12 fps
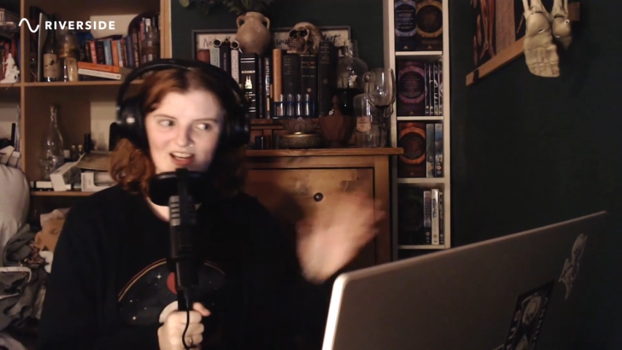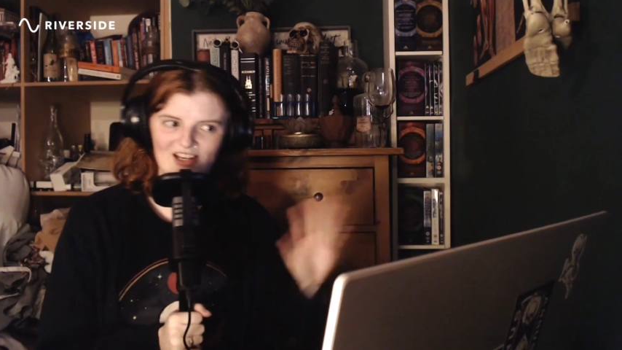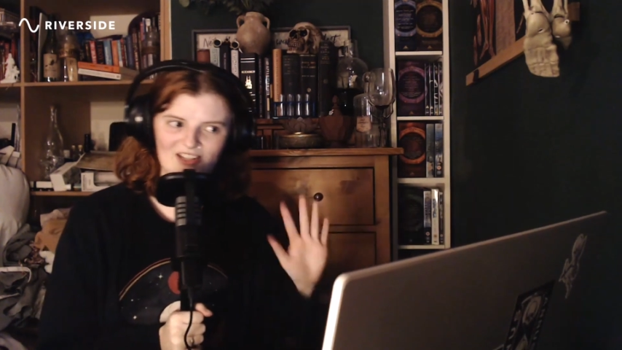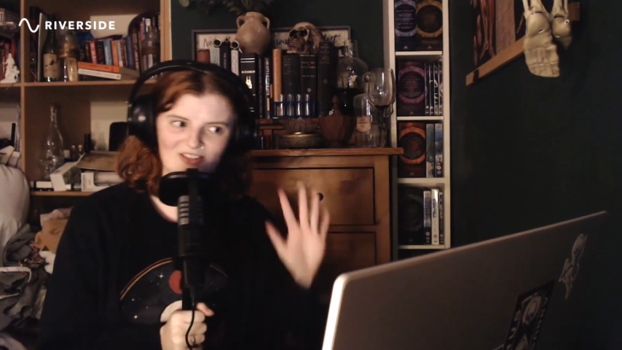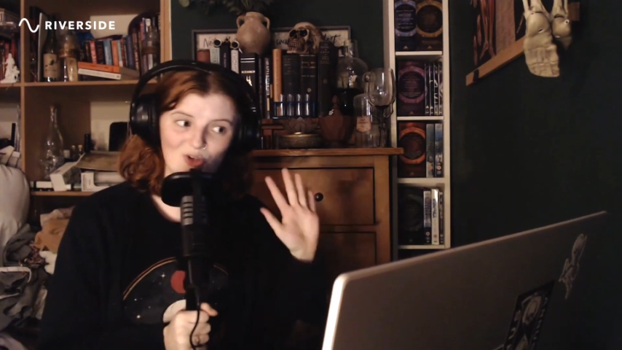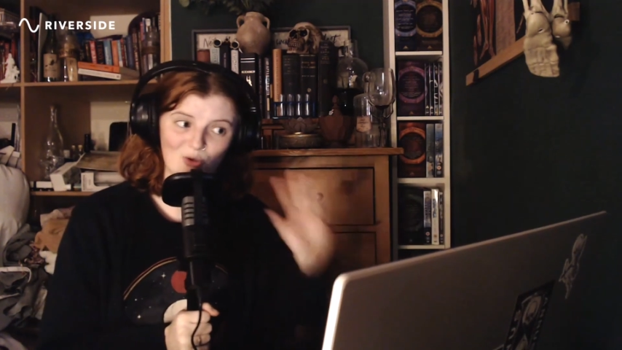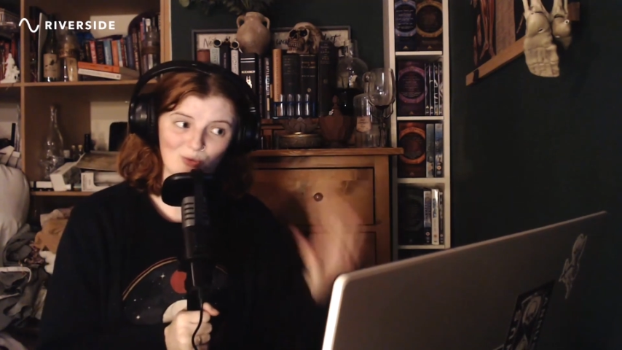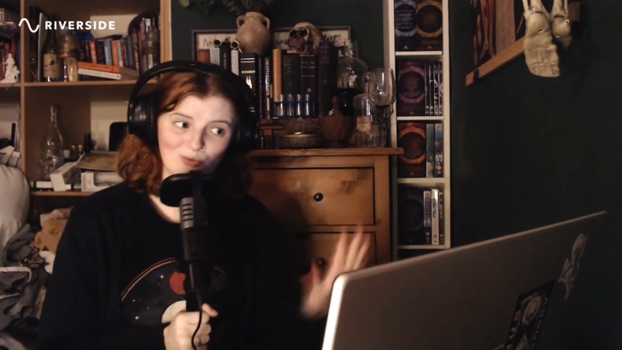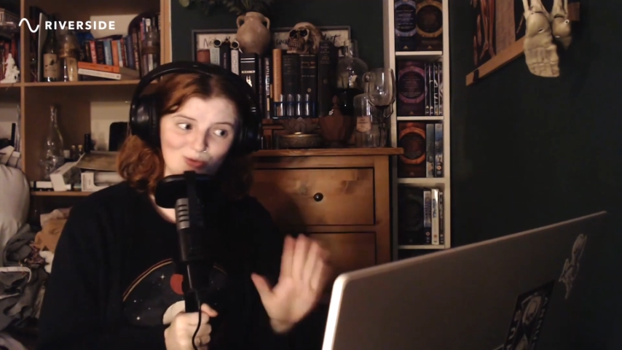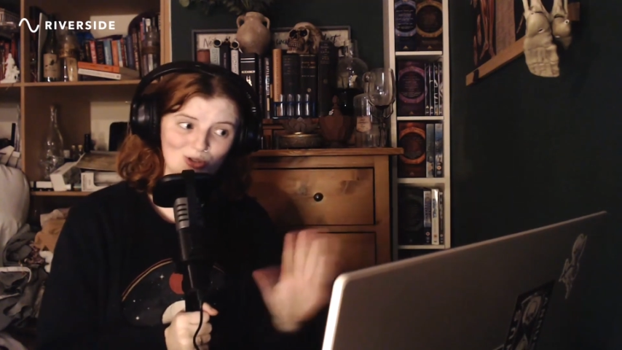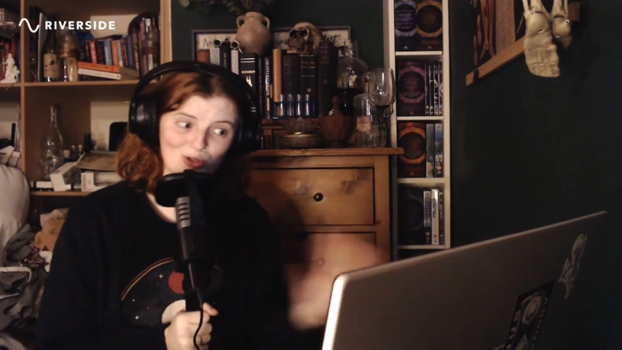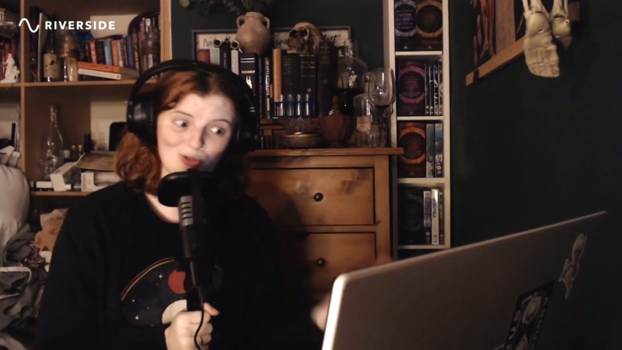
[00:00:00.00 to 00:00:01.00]
I don't
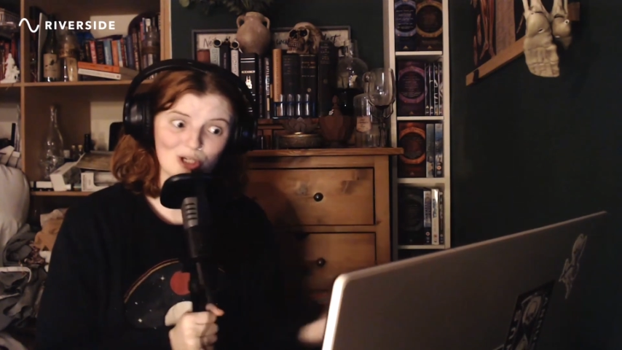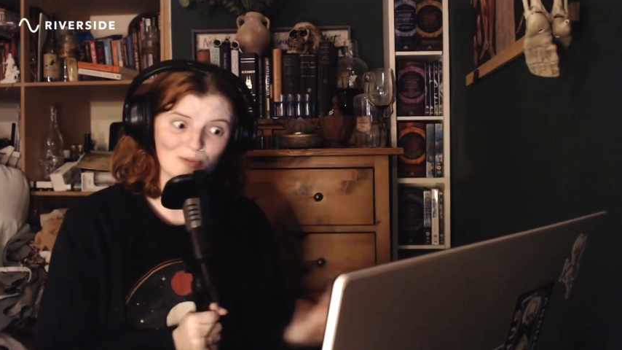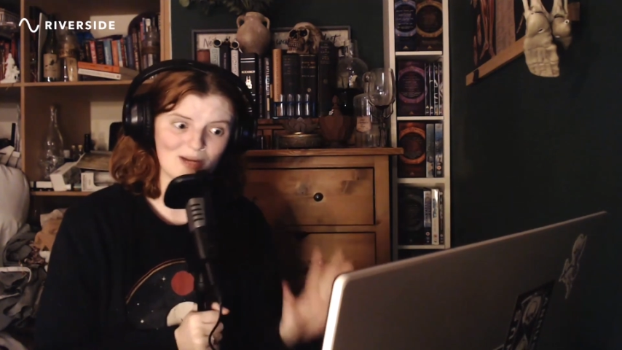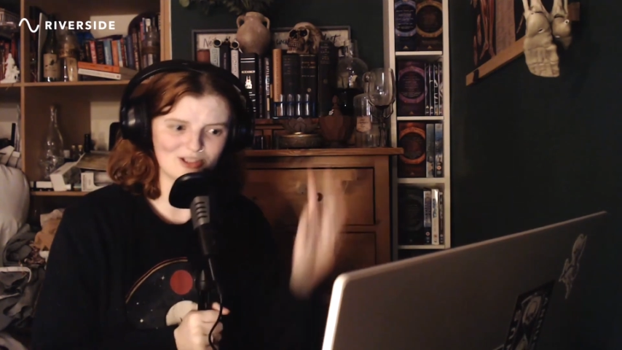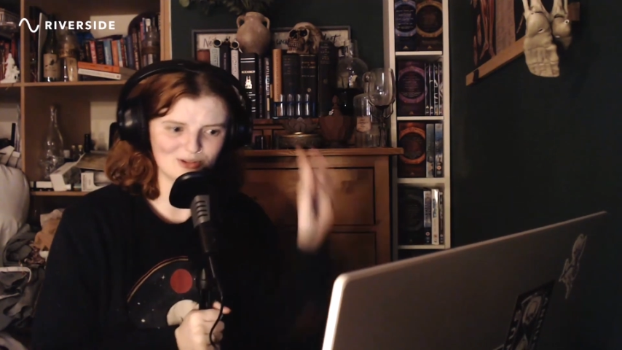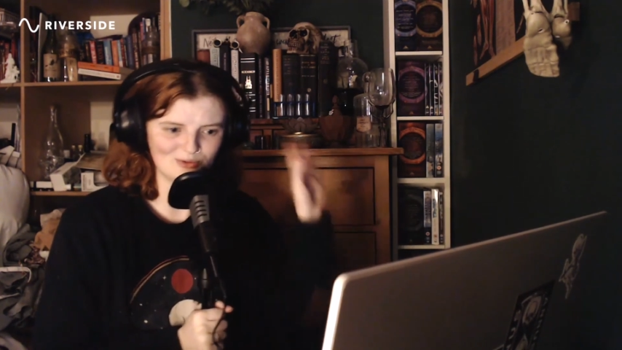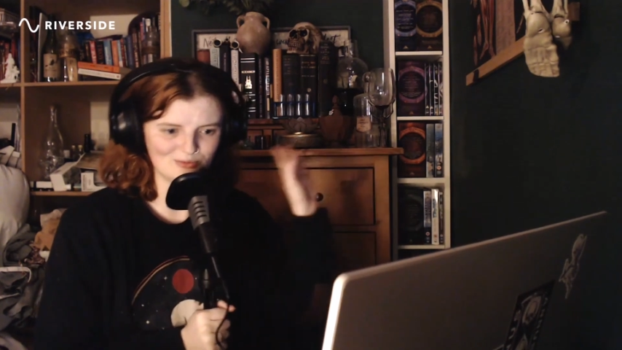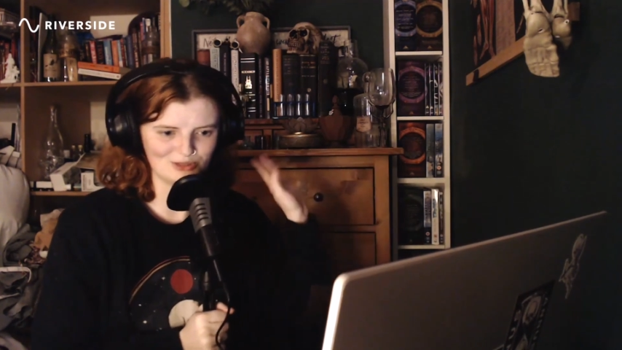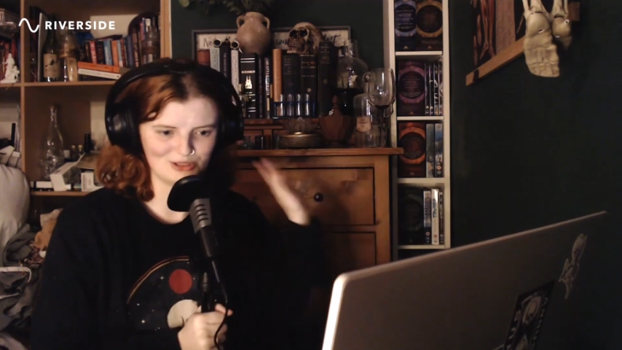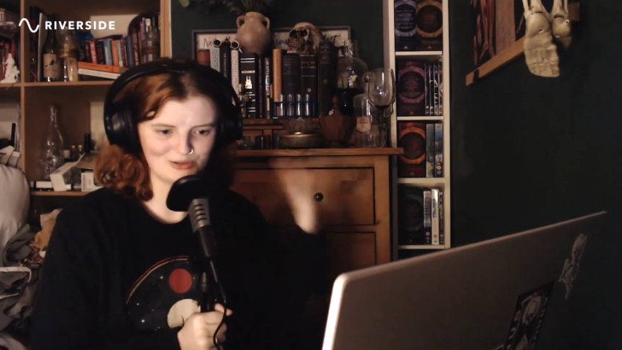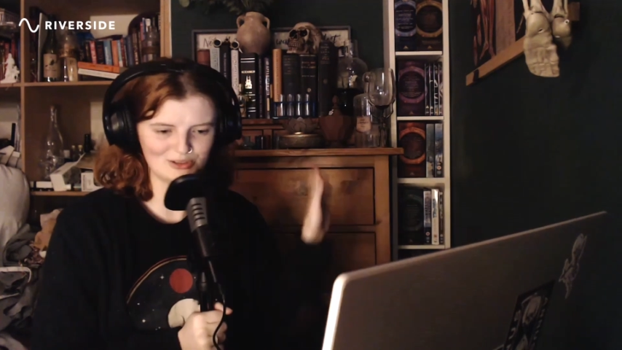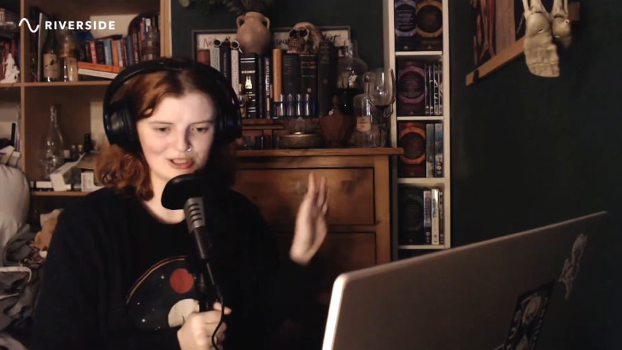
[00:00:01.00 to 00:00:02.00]
do them. I don't
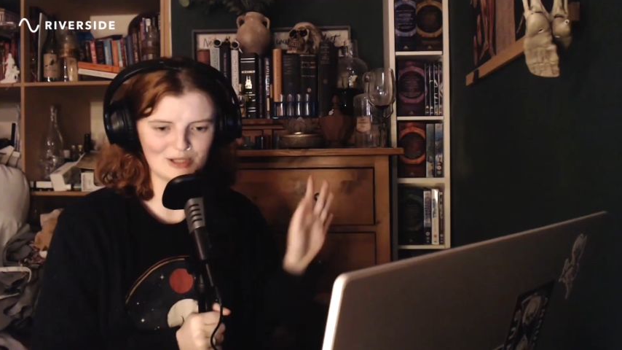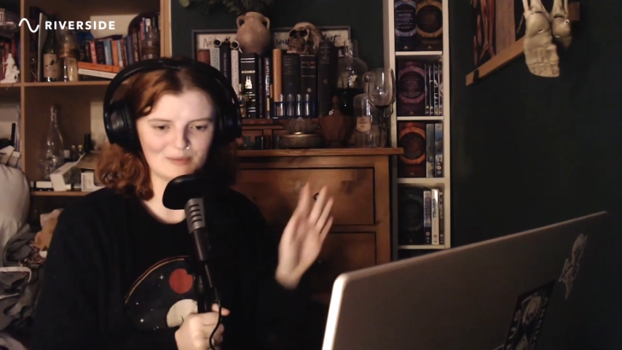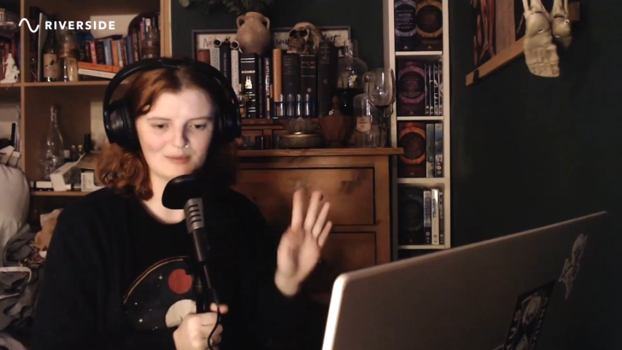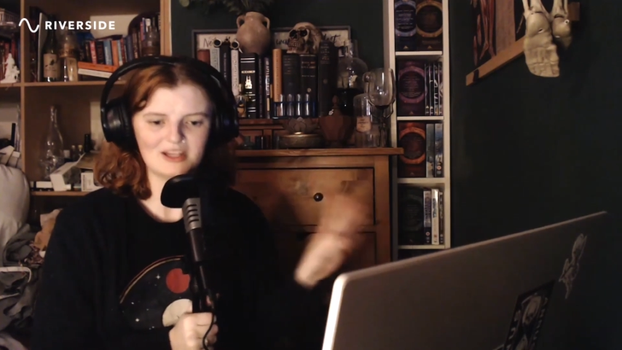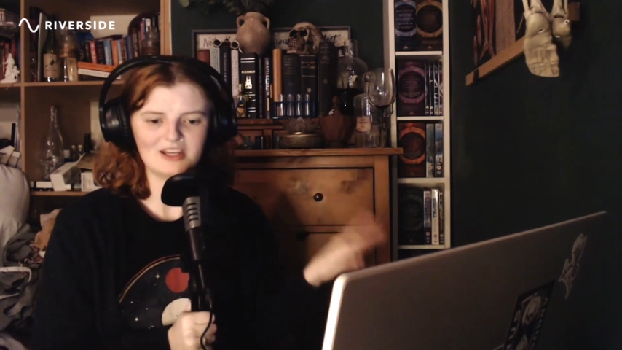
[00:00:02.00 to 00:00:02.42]
use them.